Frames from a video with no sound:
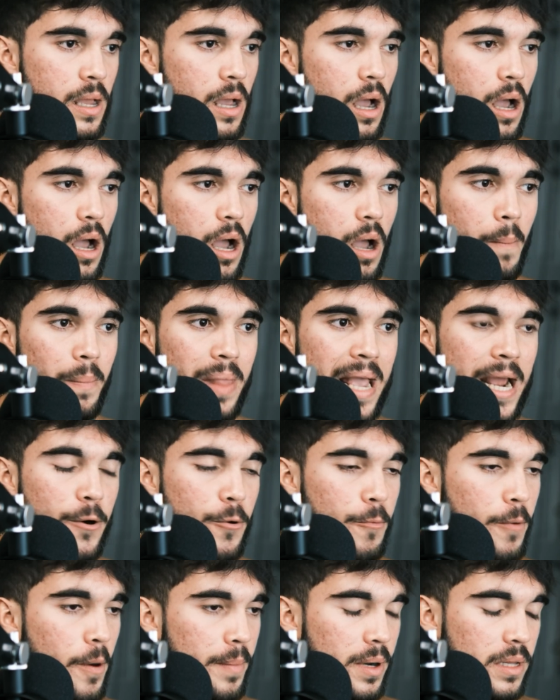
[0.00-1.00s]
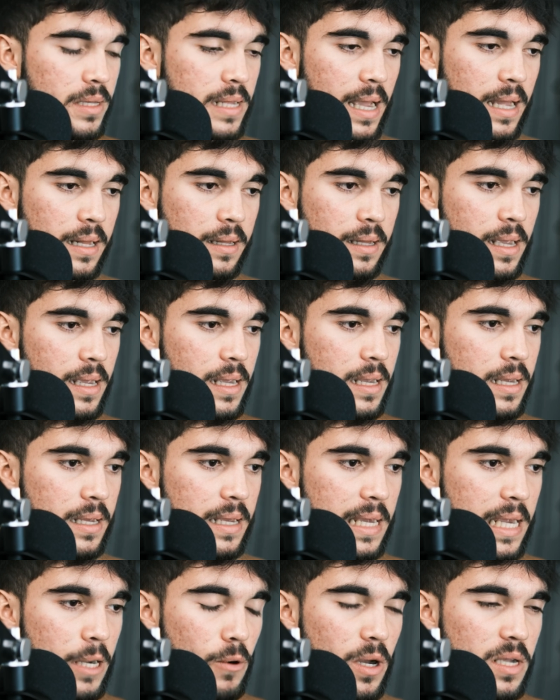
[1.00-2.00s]
I remember that like
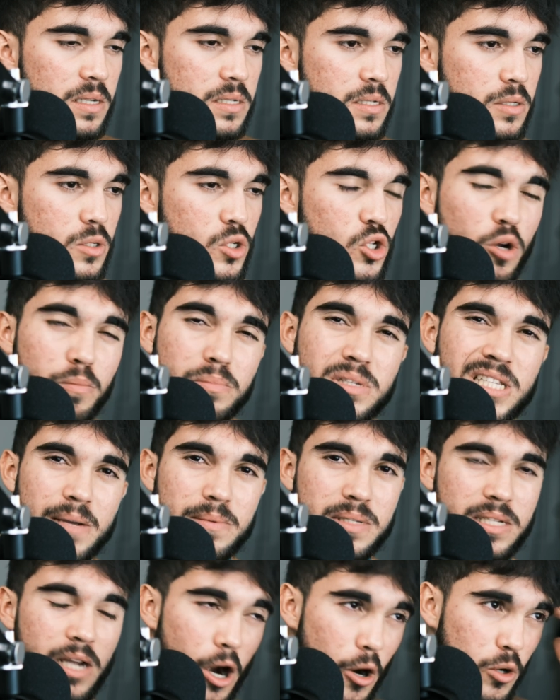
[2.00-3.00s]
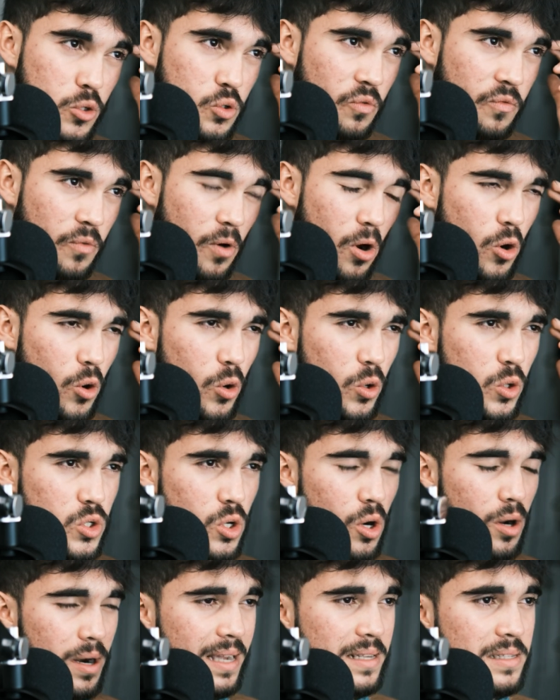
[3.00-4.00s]
it was sometimes hard to focus
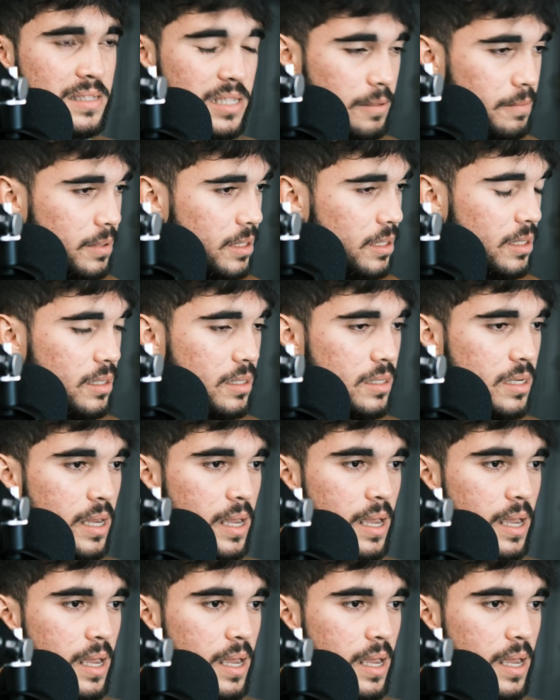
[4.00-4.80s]
on activities